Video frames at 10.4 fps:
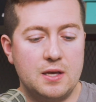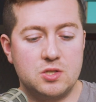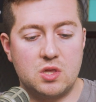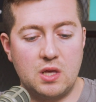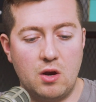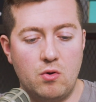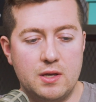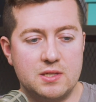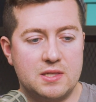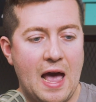his theory
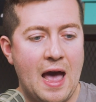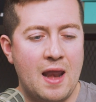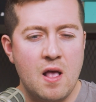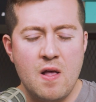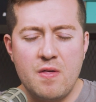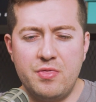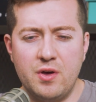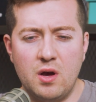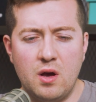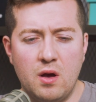is that
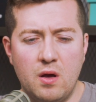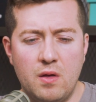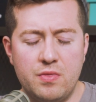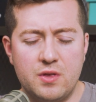the